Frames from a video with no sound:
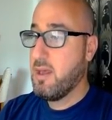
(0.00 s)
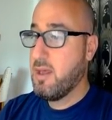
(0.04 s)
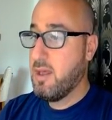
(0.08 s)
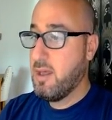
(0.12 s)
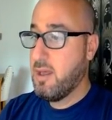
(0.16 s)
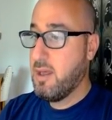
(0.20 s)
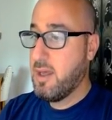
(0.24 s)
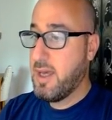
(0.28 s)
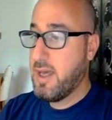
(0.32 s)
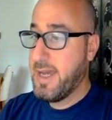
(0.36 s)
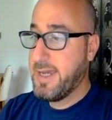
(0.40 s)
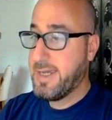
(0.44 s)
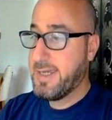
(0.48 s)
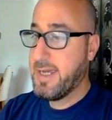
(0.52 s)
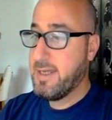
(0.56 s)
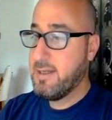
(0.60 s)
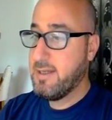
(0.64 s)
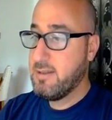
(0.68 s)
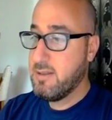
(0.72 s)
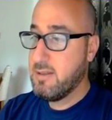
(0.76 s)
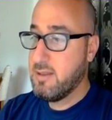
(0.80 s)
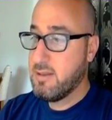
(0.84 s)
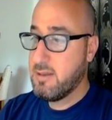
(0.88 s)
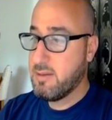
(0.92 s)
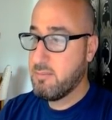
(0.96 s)
uh,
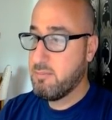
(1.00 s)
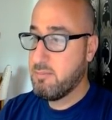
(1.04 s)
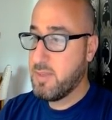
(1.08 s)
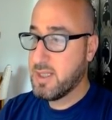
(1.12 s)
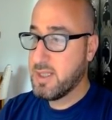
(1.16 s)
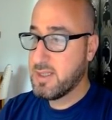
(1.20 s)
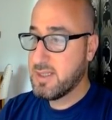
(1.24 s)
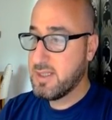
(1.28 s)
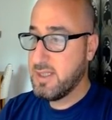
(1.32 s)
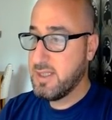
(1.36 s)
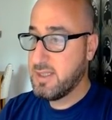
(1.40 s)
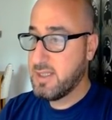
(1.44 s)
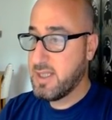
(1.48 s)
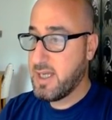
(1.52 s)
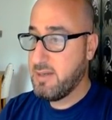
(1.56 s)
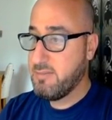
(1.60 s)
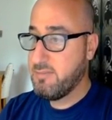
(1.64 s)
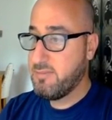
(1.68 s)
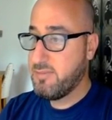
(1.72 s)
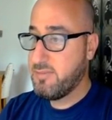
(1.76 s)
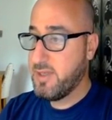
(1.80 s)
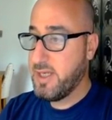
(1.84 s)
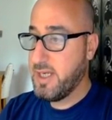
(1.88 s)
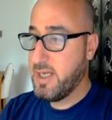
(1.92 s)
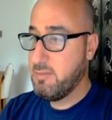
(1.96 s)
again the monthly
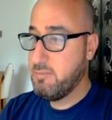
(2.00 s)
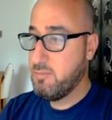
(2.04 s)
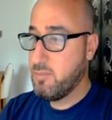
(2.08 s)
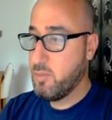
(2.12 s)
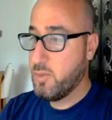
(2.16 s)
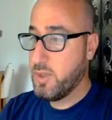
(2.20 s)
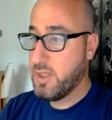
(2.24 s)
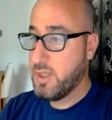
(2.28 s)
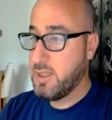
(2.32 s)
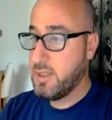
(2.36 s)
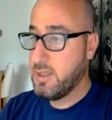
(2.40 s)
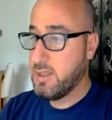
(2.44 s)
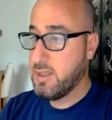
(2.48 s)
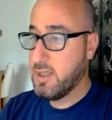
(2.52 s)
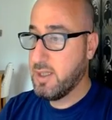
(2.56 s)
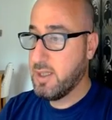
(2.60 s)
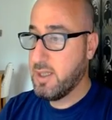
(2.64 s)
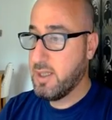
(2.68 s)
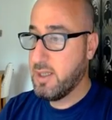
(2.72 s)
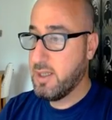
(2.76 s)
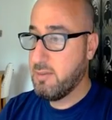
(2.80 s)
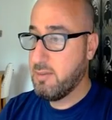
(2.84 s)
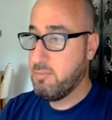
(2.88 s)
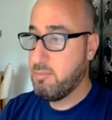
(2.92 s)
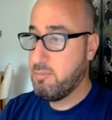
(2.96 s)
time frame we
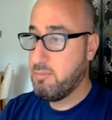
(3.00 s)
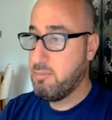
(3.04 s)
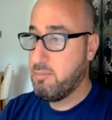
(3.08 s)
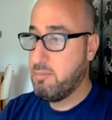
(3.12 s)
uh,